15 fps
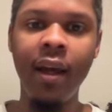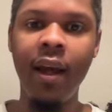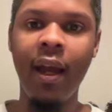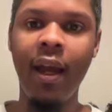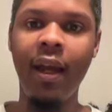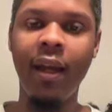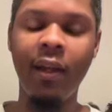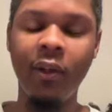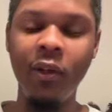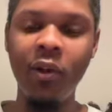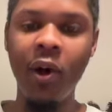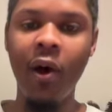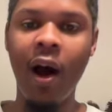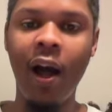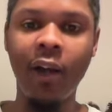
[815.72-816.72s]
and you
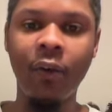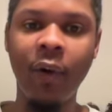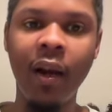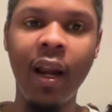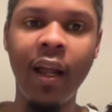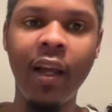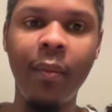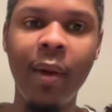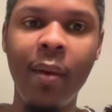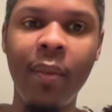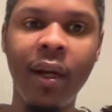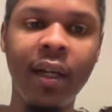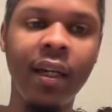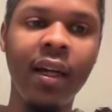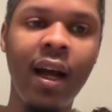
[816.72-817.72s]
know how great I am at
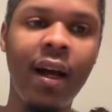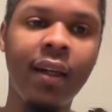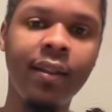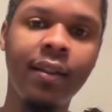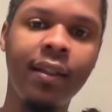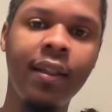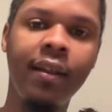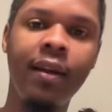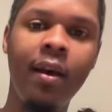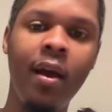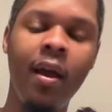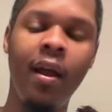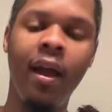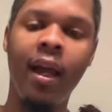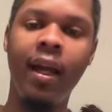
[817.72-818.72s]
making content,
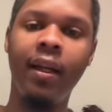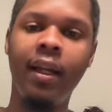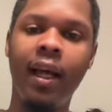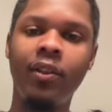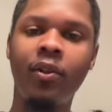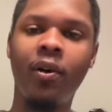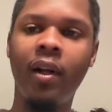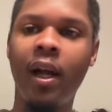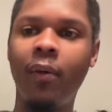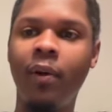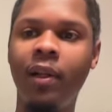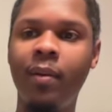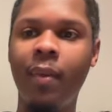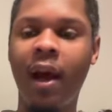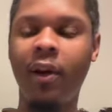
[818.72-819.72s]
and that's all that
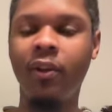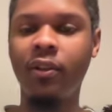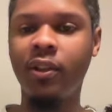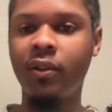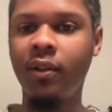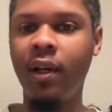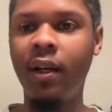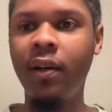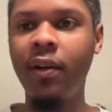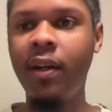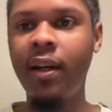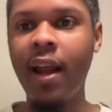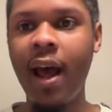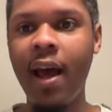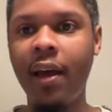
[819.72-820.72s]
really matters. So other
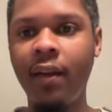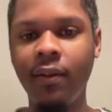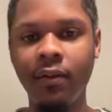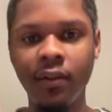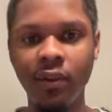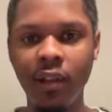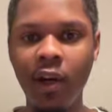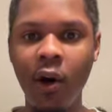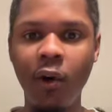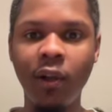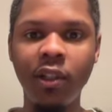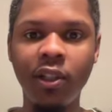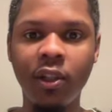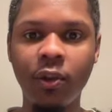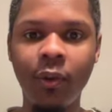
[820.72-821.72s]
than that, goal
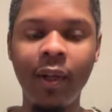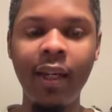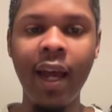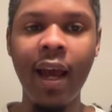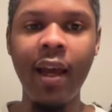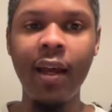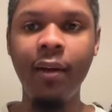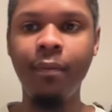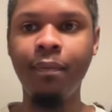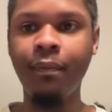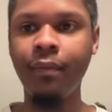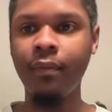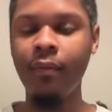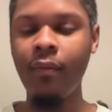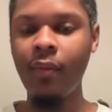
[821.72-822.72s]
is to 3K,
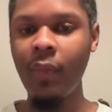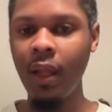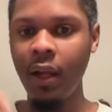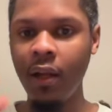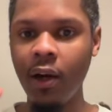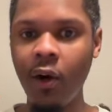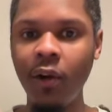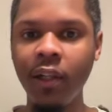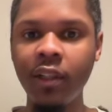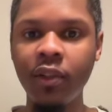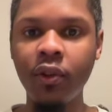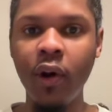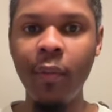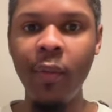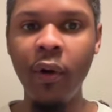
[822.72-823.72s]
goal is
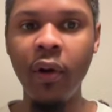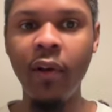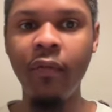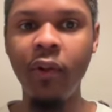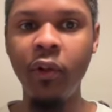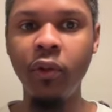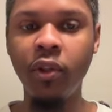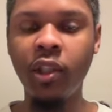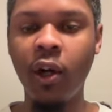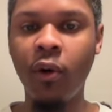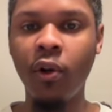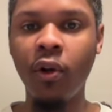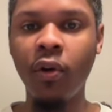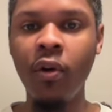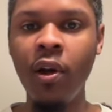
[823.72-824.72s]
to a million views
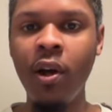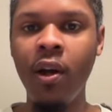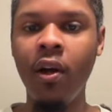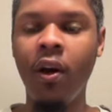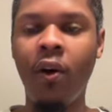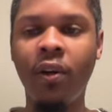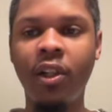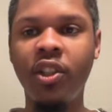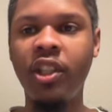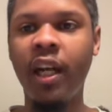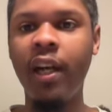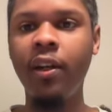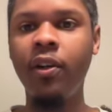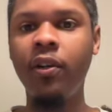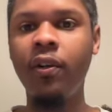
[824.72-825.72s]
total on the
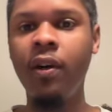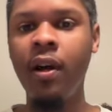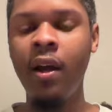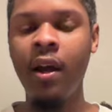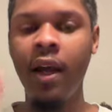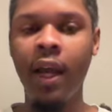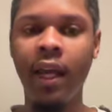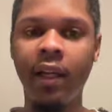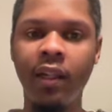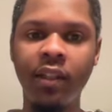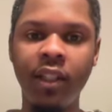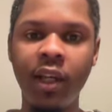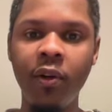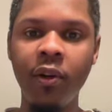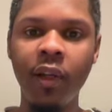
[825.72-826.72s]
channel, and
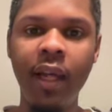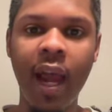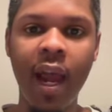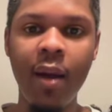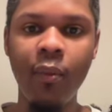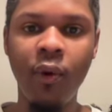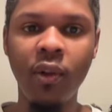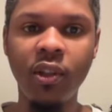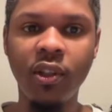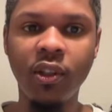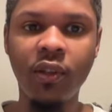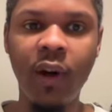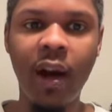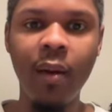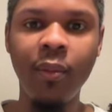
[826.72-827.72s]
continue to gain more
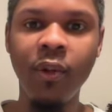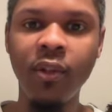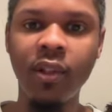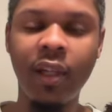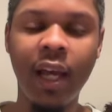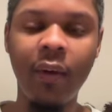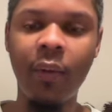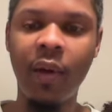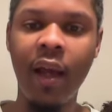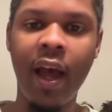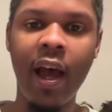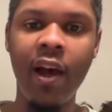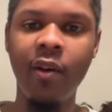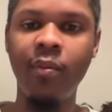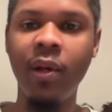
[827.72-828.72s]
subscribers like we
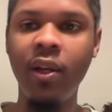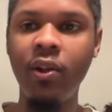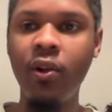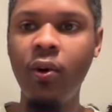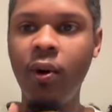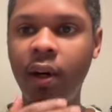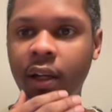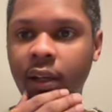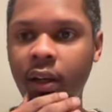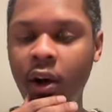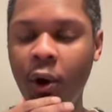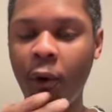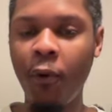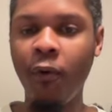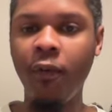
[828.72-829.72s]
have been doing
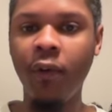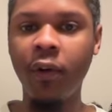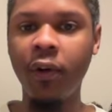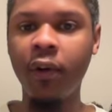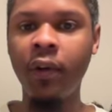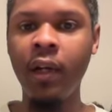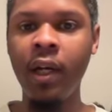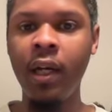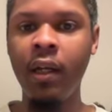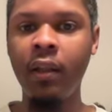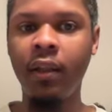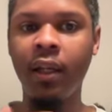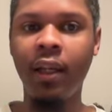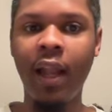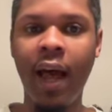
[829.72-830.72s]
over
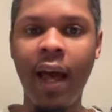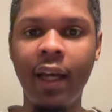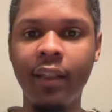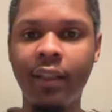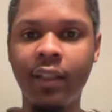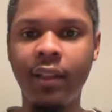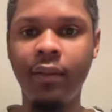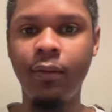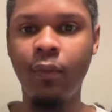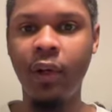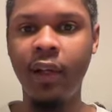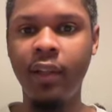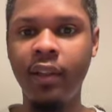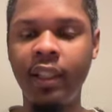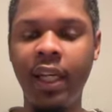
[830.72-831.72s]
the last
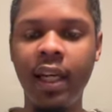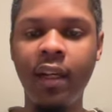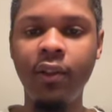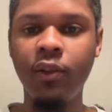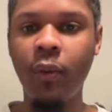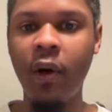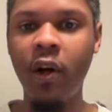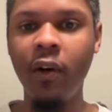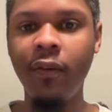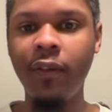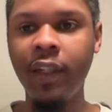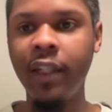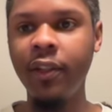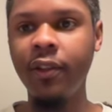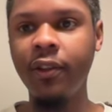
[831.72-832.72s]
what 10, 12
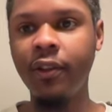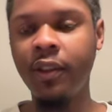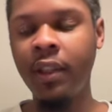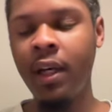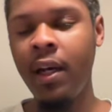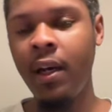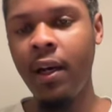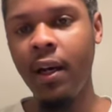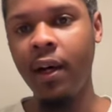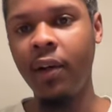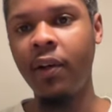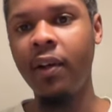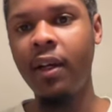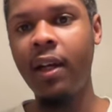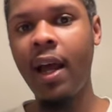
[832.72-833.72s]
years.
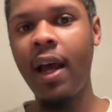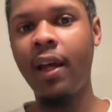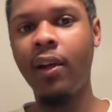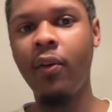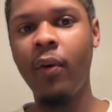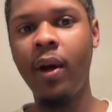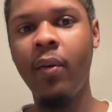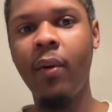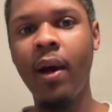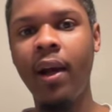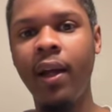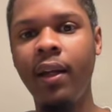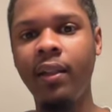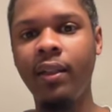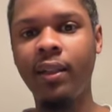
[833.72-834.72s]
Other than that, Quinn
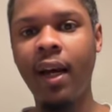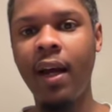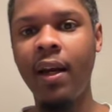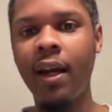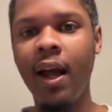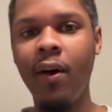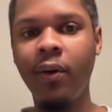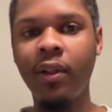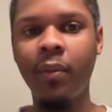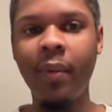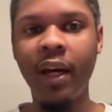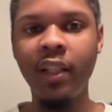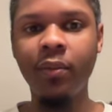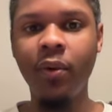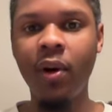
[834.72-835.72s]
Wade signing out with the
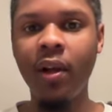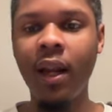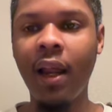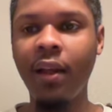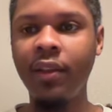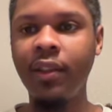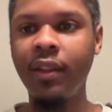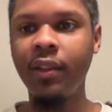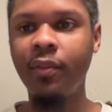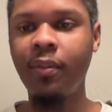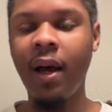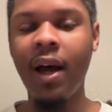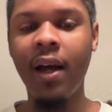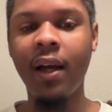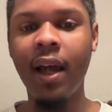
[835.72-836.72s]
Basketball Analysis
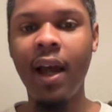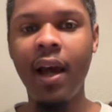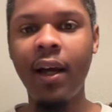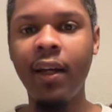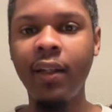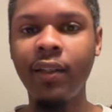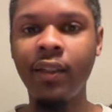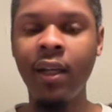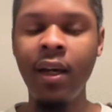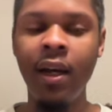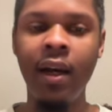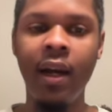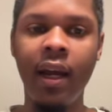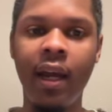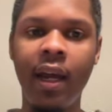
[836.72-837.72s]
Podcast
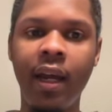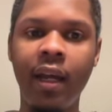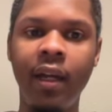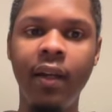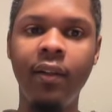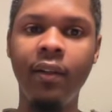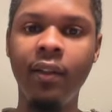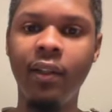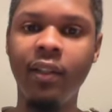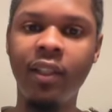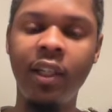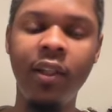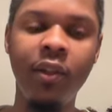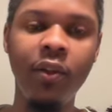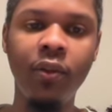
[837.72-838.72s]
and
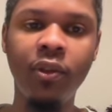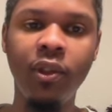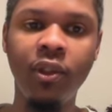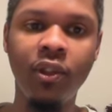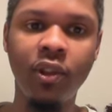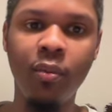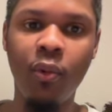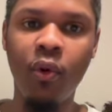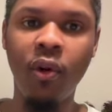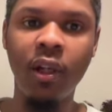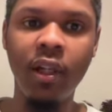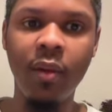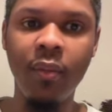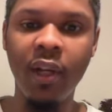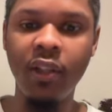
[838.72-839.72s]
continue to support
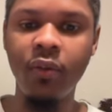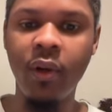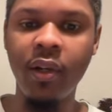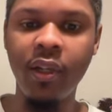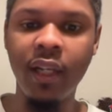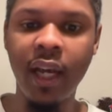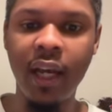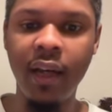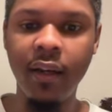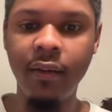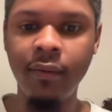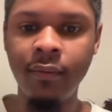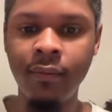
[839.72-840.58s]
it the best way you can.